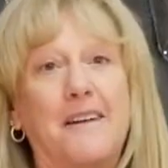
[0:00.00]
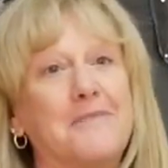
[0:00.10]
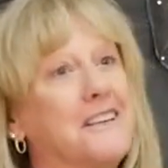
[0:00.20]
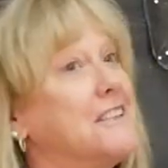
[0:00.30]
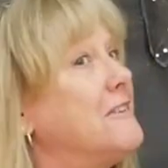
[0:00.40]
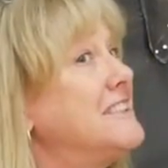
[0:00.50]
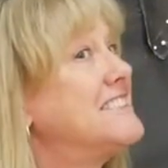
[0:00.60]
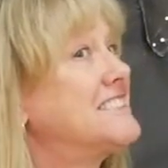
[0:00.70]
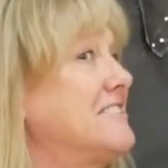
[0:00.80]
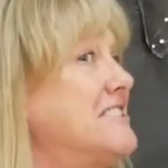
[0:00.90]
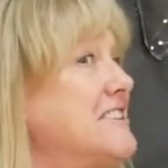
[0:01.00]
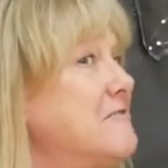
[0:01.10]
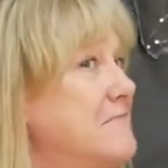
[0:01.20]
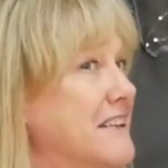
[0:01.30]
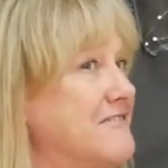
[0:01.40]
I'm going to go in search
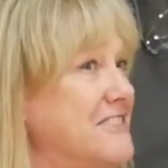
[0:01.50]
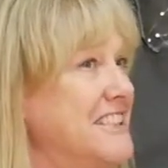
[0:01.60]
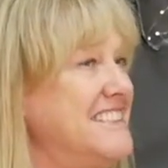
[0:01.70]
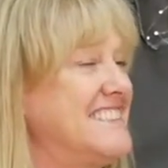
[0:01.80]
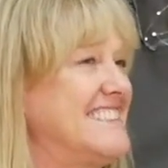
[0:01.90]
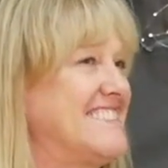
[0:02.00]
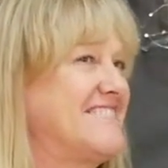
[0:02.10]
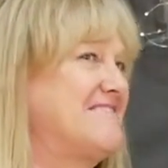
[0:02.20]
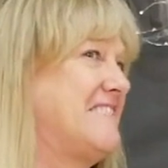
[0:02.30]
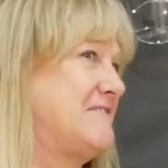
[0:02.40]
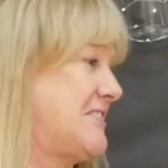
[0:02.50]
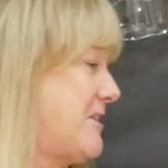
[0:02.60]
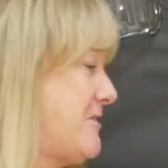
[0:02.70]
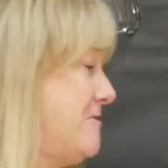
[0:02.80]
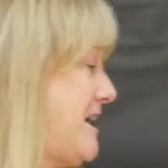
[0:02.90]
of Bigfoot.
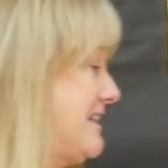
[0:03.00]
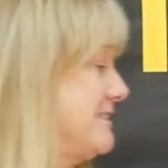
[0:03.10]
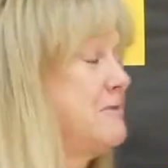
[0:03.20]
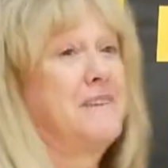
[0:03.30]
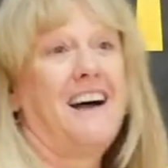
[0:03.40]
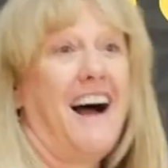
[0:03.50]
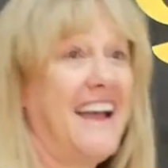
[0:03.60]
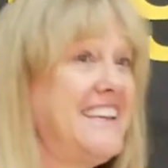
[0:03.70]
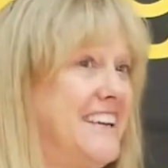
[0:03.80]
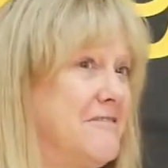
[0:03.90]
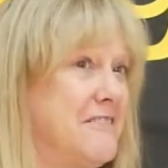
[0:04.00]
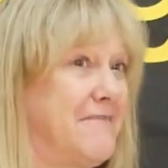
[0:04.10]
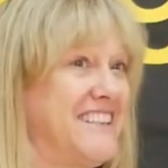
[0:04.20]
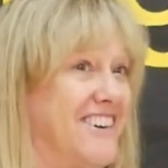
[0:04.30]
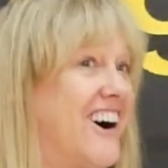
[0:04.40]
So a little bit of hiking with
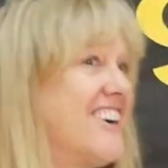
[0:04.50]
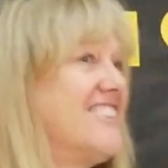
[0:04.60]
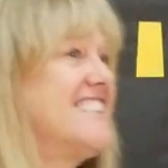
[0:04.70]
my daughter